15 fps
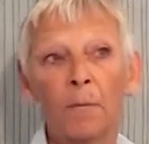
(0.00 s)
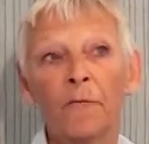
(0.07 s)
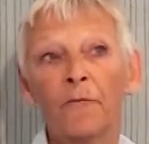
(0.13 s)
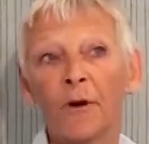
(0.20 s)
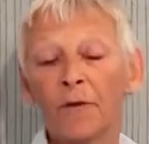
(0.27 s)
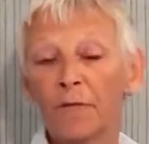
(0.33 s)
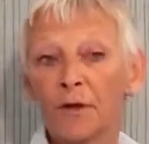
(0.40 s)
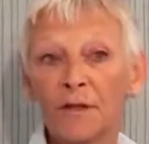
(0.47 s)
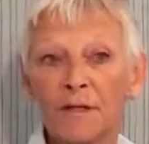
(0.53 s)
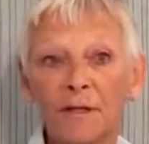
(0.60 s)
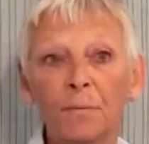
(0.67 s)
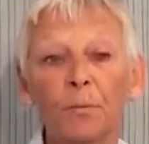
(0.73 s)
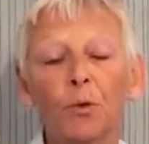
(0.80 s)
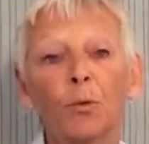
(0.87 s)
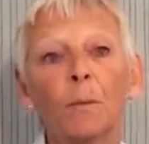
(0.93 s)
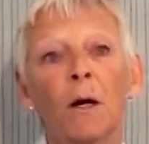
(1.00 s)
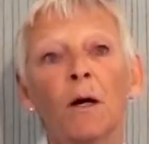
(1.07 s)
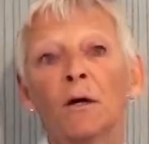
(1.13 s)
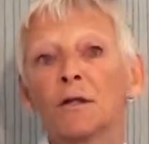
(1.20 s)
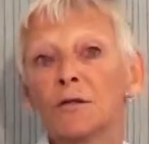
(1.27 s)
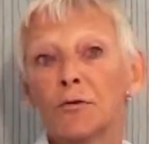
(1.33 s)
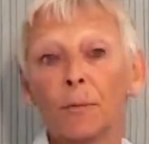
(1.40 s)
Very, very simple
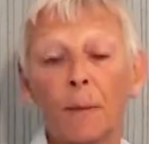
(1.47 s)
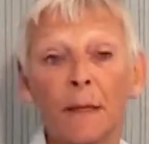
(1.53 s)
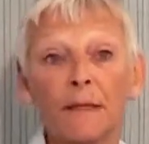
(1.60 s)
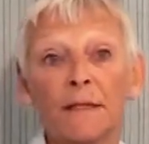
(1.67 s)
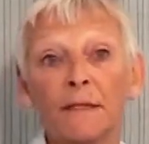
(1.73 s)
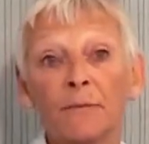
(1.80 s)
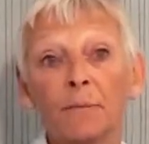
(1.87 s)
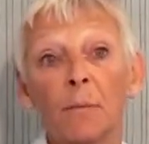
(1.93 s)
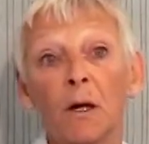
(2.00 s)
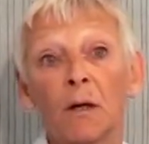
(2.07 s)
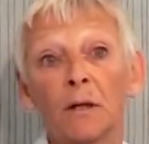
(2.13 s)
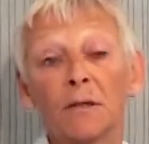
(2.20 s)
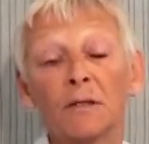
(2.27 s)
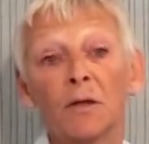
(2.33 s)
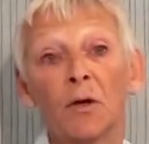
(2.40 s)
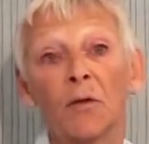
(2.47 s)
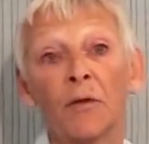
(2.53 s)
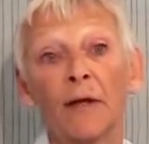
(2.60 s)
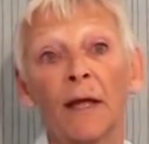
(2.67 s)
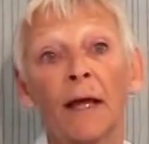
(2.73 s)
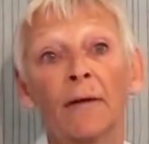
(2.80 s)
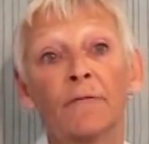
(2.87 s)
marks, repetitive marks on
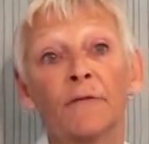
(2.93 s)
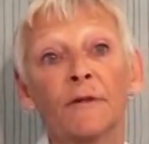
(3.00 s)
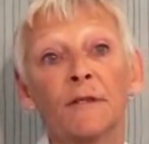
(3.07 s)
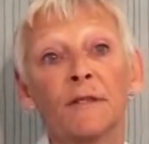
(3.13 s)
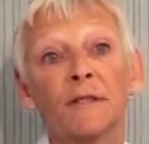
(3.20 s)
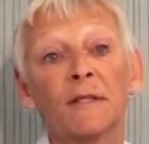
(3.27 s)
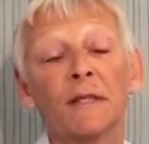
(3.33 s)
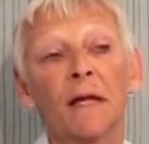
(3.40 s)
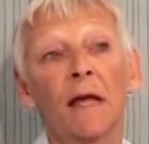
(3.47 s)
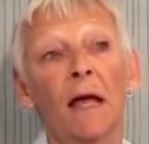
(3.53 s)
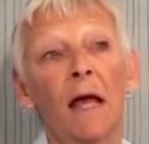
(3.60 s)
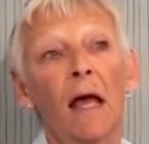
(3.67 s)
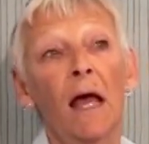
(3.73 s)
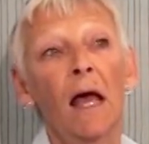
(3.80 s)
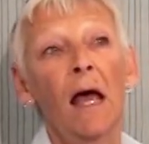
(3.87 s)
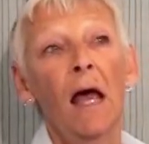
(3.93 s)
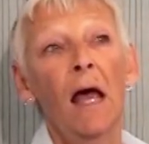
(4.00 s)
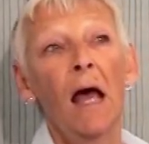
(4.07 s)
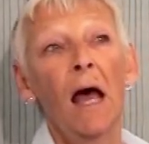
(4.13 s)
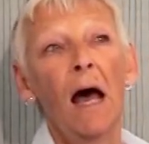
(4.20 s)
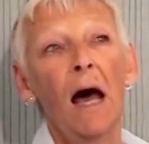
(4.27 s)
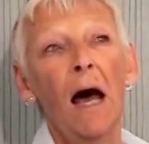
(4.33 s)
the canvas.
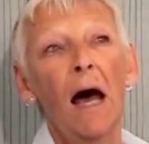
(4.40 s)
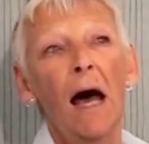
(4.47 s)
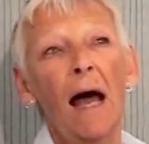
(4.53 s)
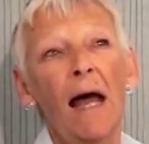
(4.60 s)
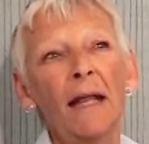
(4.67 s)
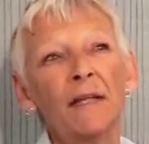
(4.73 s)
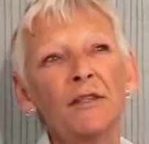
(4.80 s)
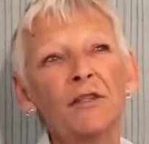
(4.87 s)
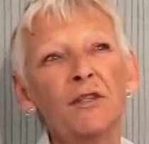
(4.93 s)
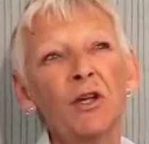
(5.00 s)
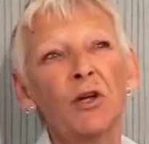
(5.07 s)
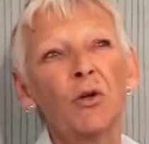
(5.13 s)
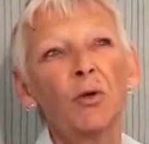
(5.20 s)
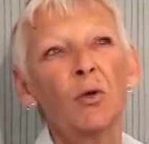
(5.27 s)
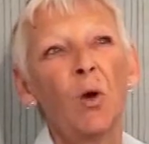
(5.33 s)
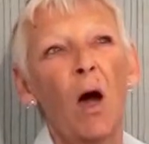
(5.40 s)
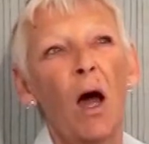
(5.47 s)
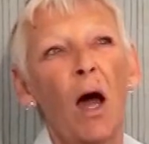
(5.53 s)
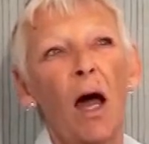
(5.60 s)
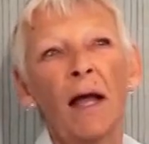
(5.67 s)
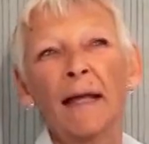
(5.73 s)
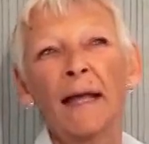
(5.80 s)
And so,
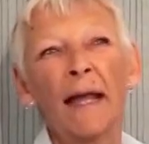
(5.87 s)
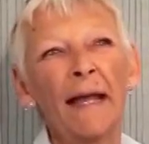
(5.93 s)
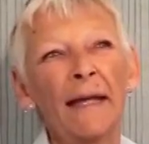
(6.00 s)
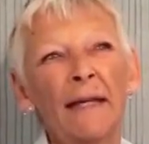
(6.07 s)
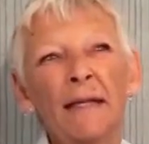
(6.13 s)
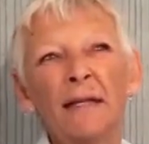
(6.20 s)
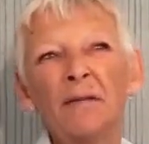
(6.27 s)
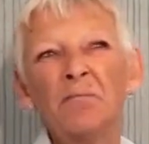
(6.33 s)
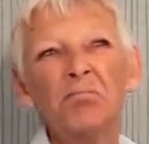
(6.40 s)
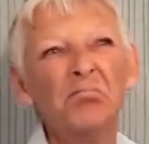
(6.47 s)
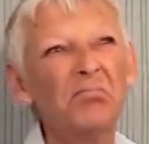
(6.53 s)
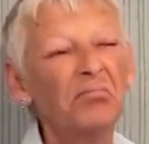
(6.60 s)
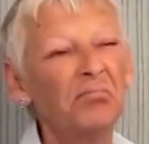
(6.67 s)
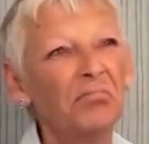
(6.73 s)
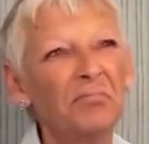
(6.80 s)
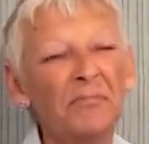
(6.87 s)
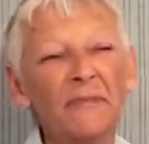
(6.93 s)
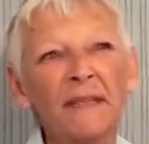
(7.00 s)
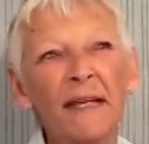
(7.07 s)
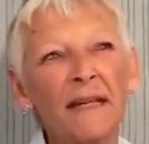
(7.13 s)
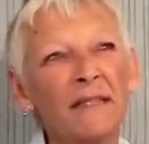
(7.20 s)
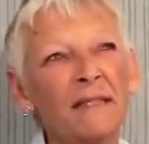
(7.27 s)
again,
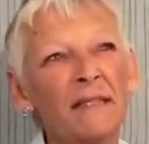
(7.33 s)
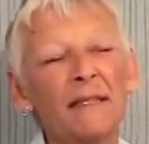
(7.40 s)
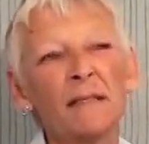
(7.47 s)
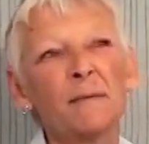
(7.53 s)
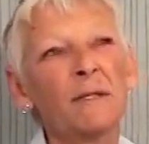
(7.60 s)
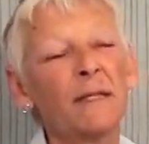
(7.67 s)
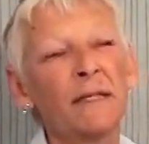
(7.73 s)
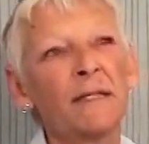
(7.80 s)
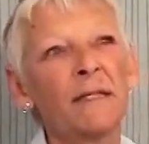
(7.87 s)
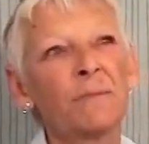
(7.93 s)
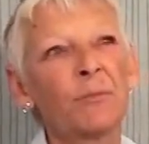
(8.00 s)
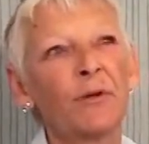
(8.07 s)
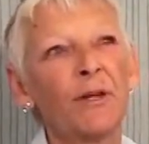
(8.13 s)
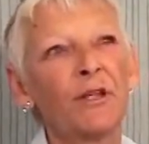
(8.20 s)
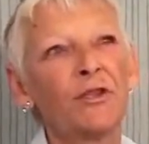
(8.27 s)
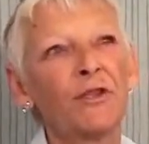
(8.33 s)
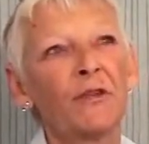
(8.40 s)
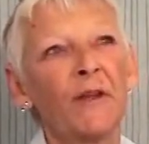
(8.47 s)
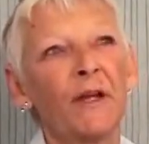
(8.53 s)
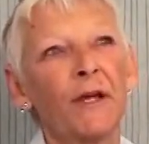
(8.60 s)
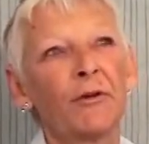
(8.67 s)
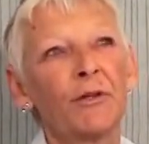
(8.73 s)
yes, there's inspiration
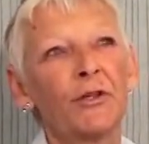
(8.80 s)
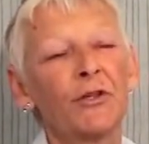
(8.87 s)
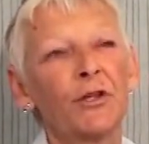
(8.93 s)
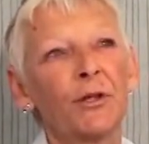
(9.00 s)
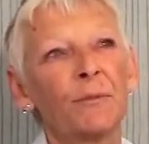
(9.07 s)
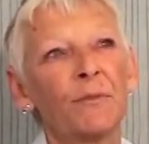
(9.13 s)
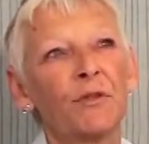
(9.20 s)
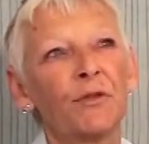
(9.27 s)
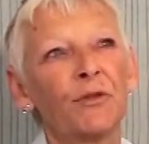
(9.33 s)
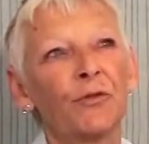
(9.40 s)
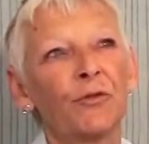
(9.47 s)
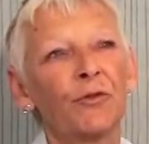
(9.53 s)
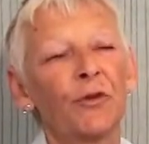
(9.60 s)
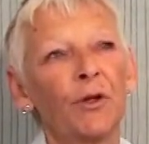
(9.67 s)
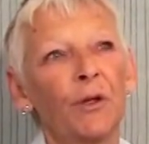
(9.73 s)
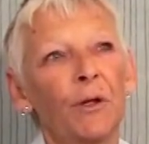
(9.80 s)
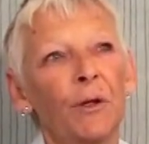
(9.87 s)
there in terms of